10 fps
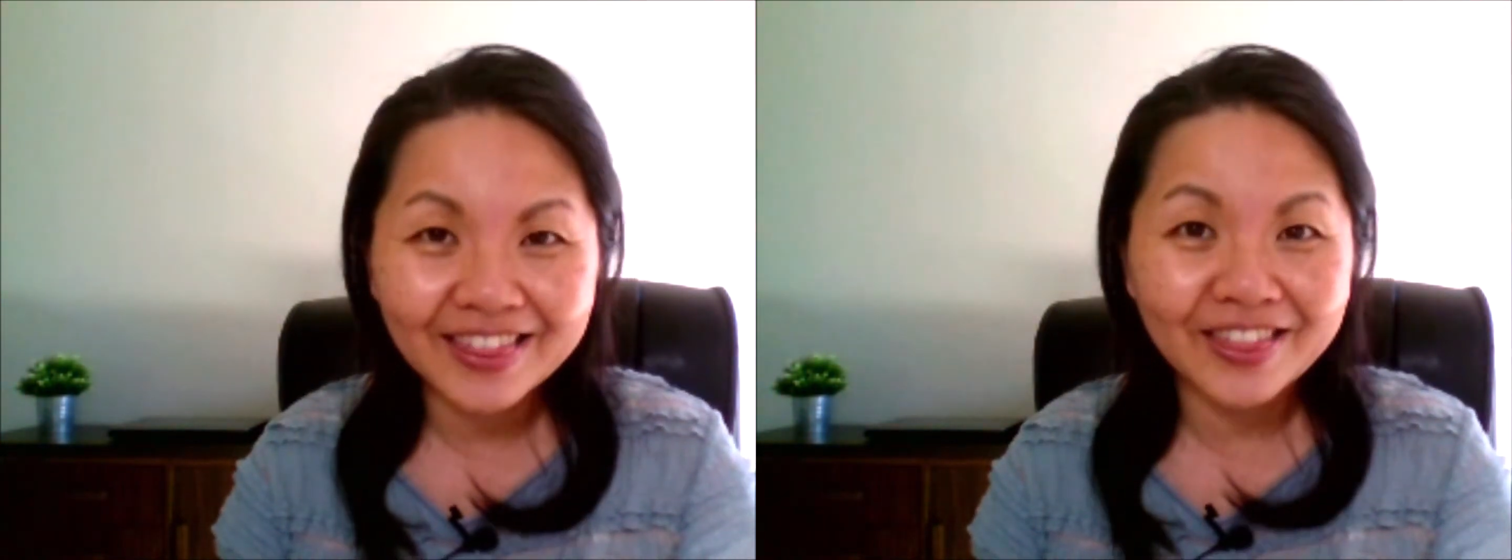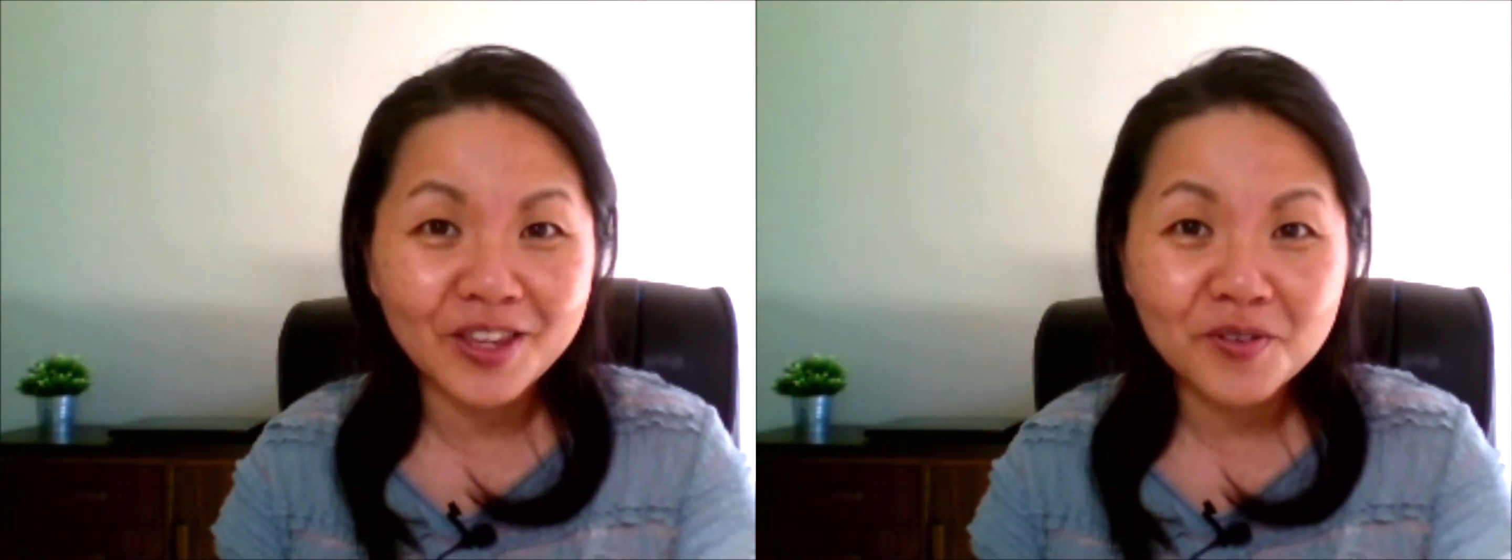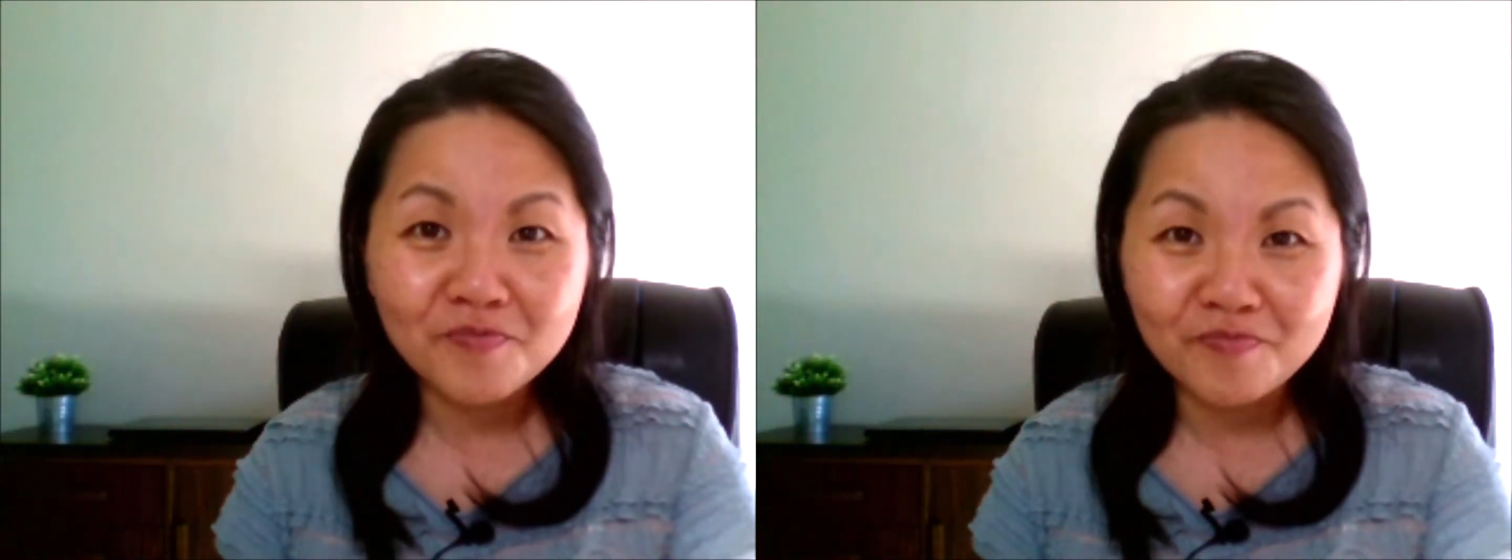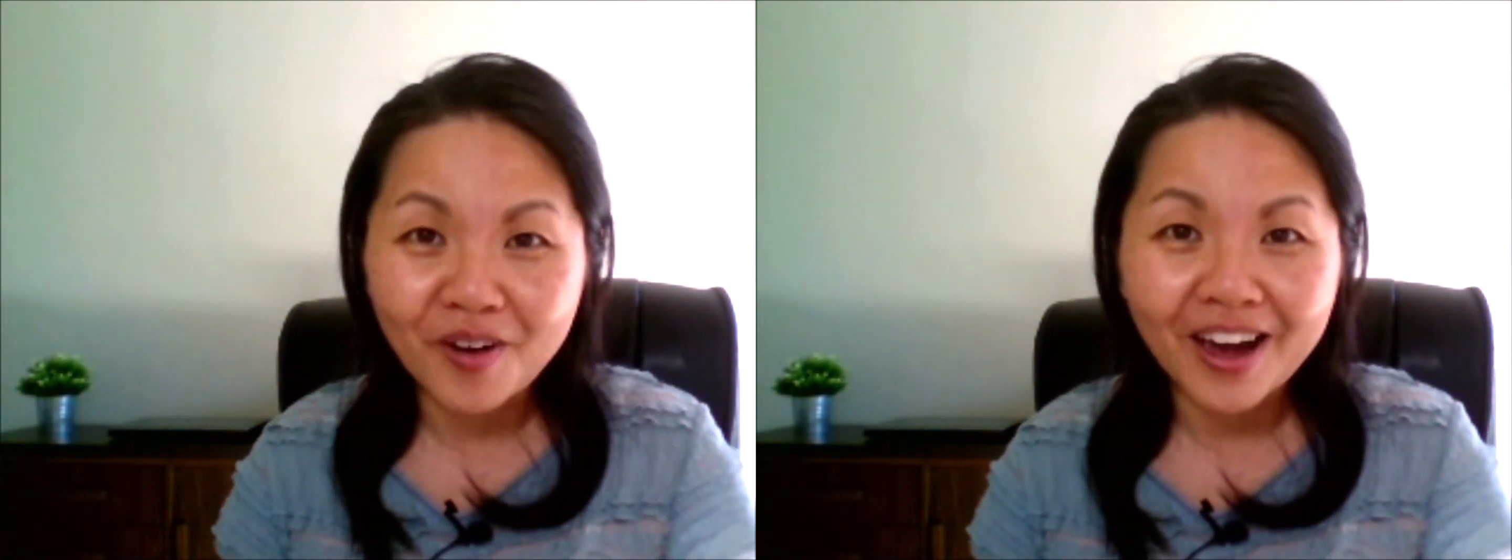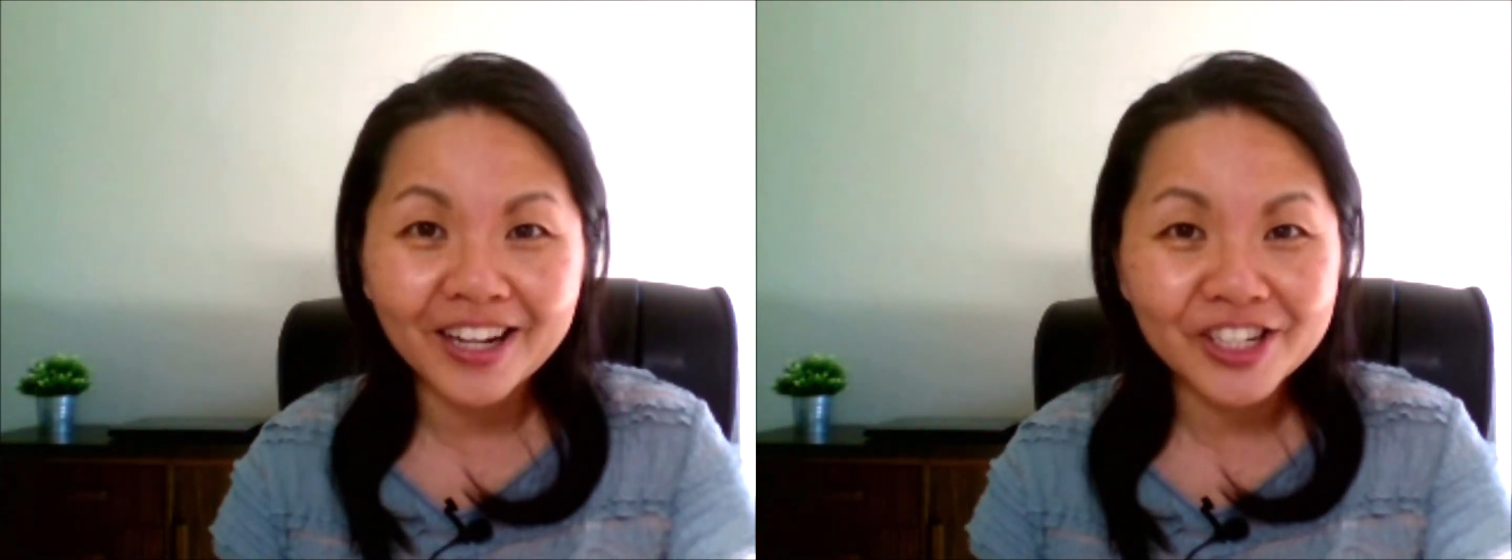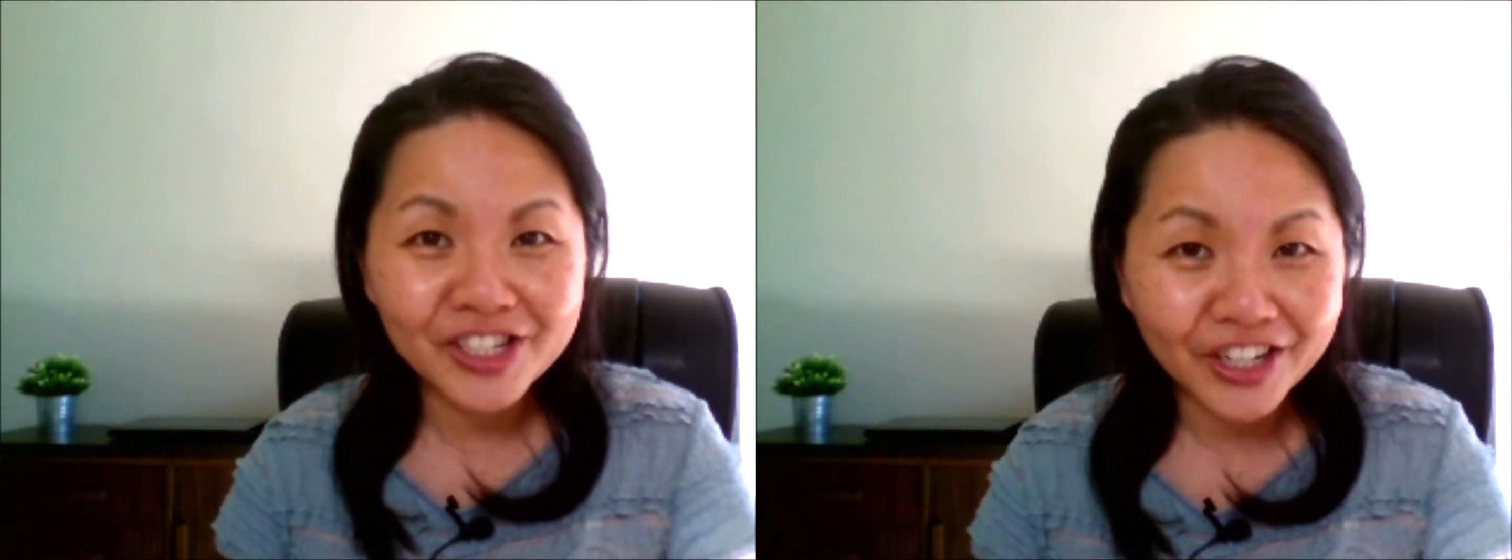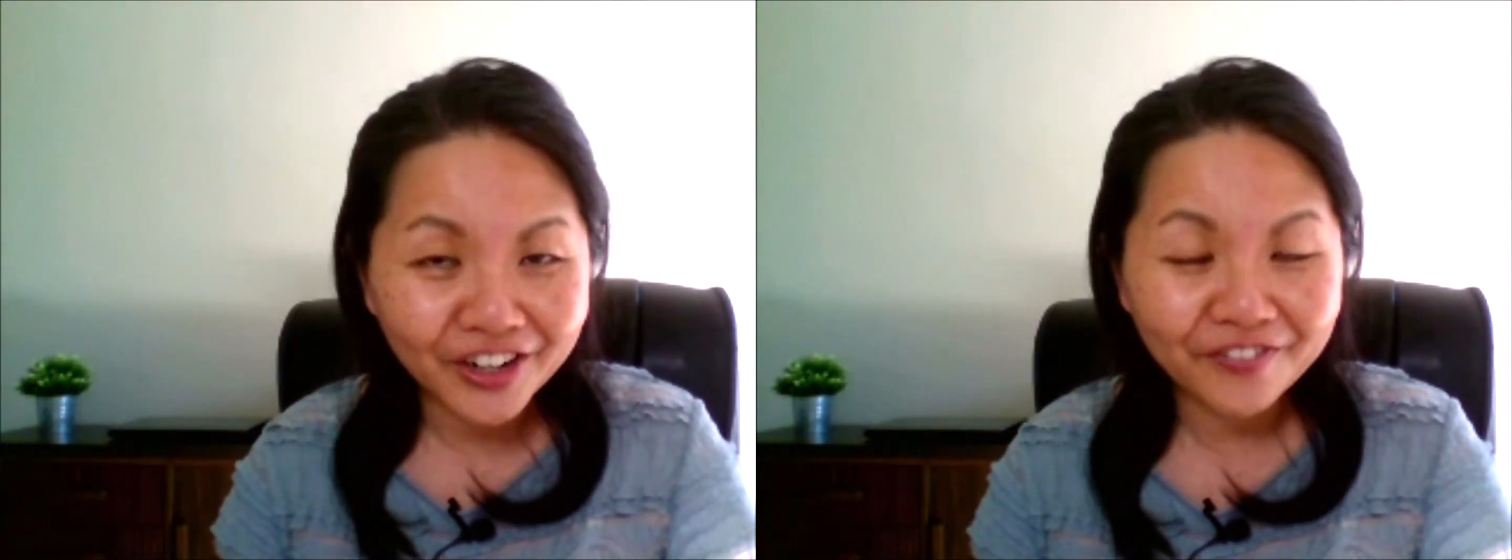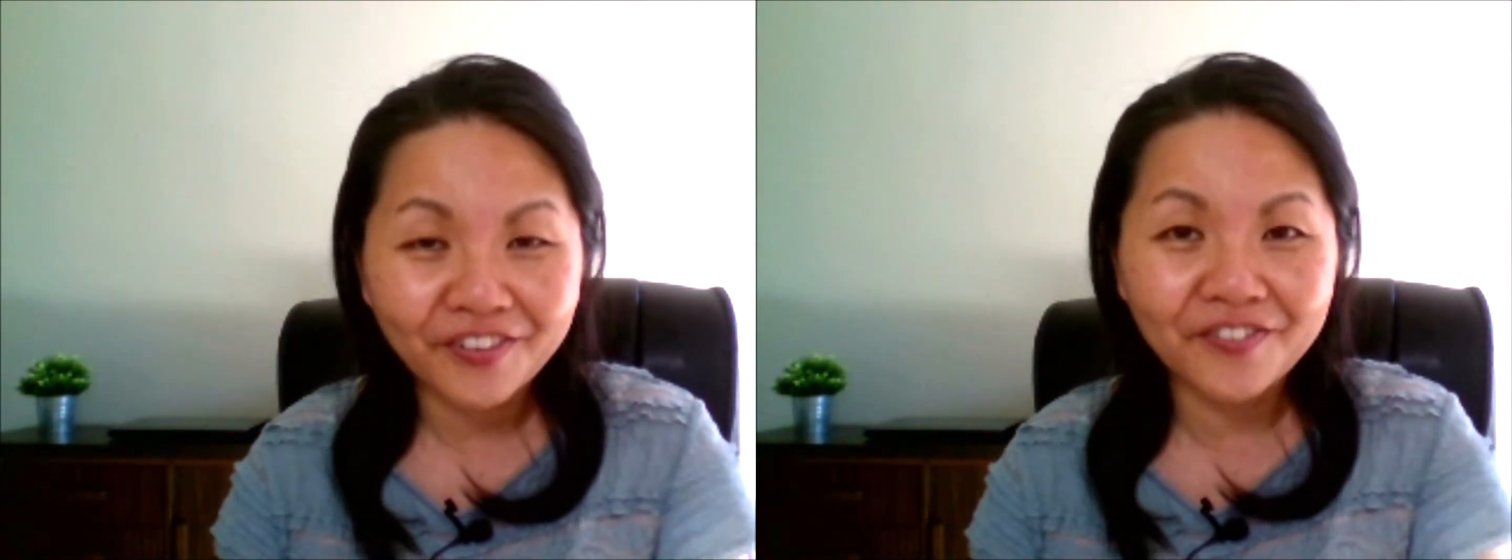You bought a chair
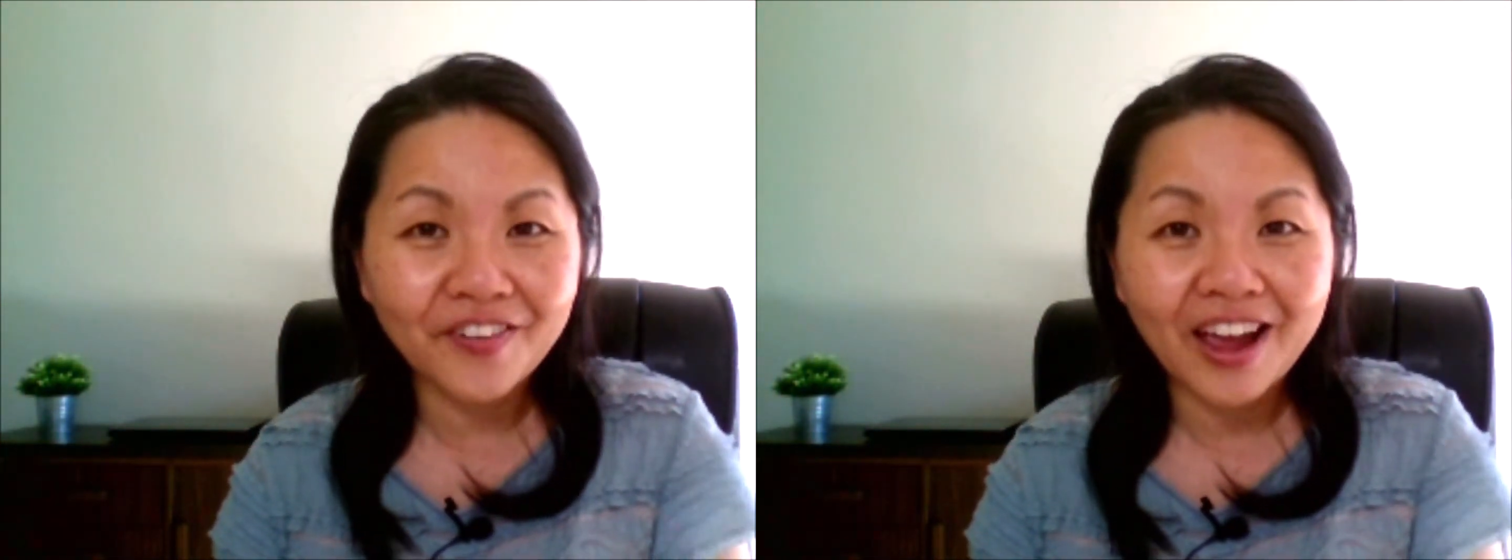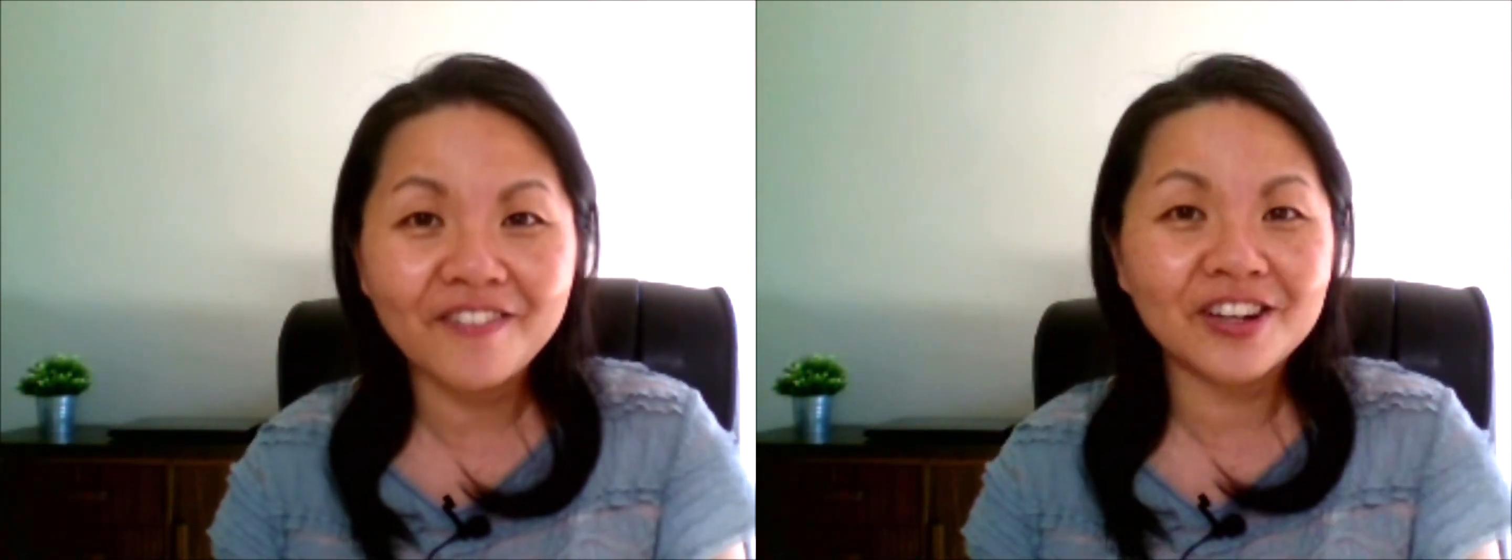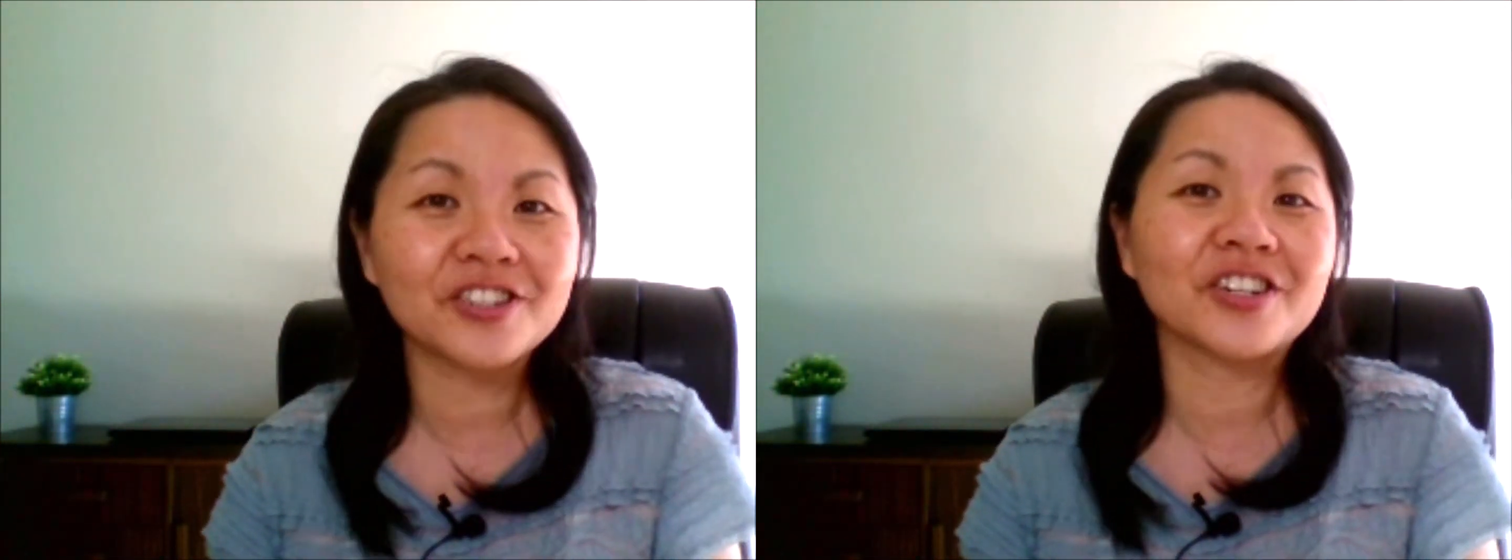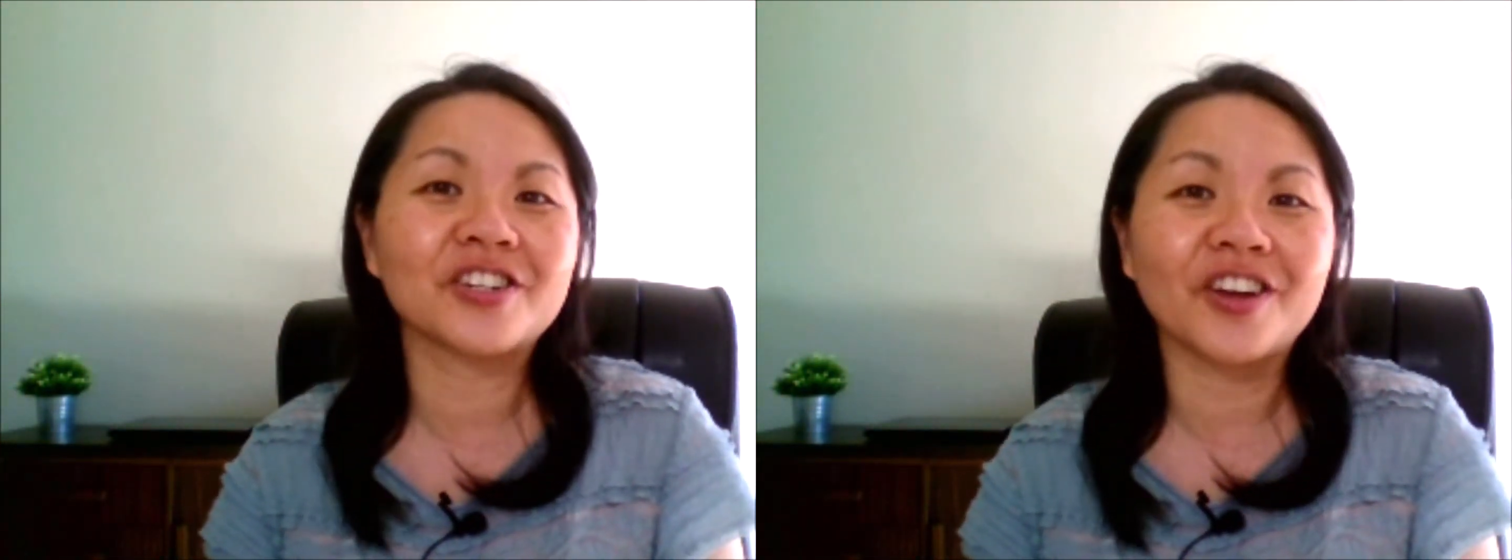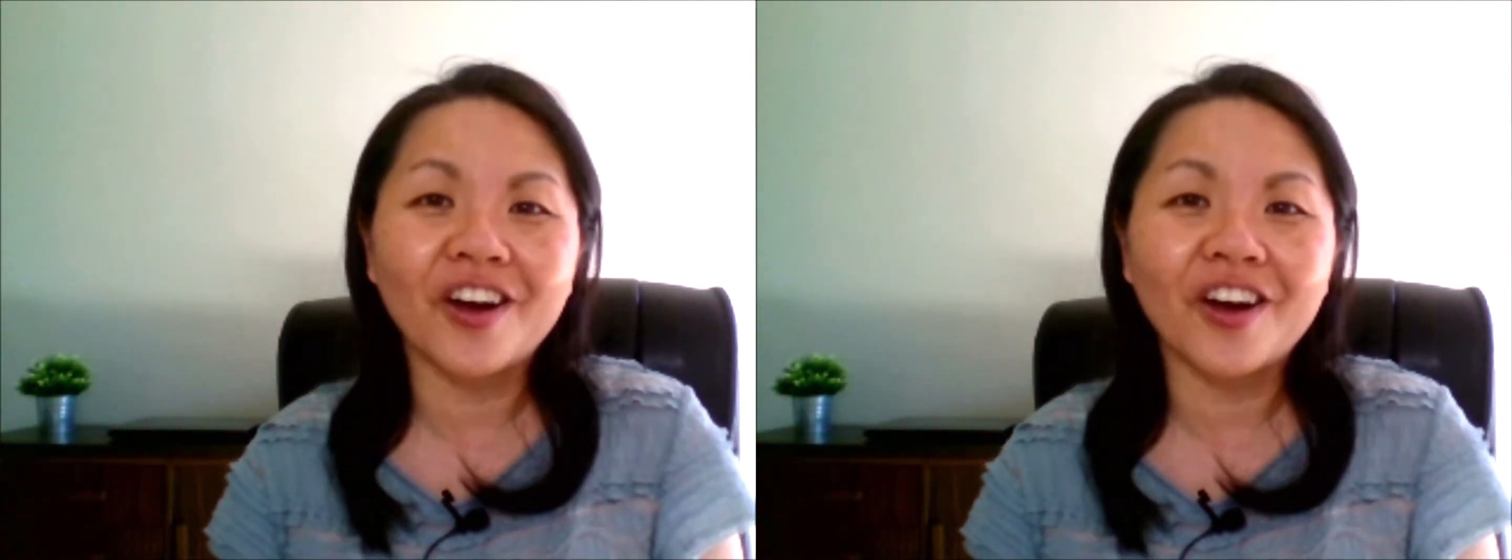for $500?